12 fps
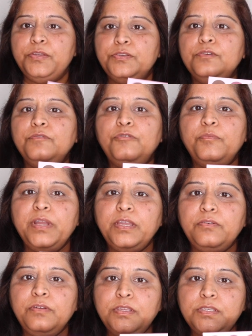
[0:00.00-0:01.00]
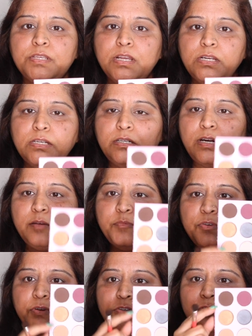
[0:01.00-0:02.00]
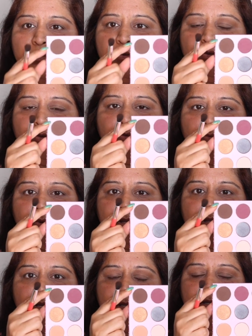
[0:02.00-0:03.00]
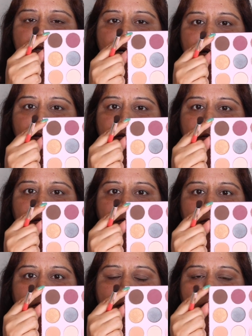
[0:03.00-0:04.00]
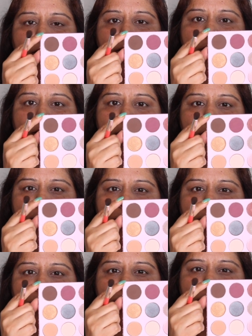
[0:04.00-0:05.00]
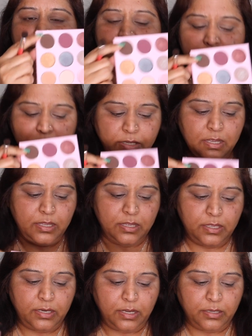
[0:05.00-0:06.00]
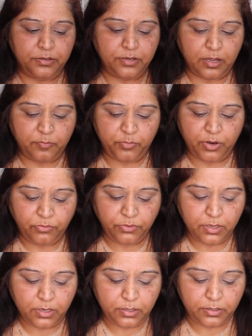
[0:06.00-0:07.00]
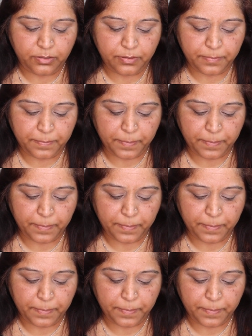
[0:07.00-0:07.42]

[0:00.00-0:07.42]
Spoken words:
So for my crease color, I'm going to go with this dark color, and this is like a dark brown color.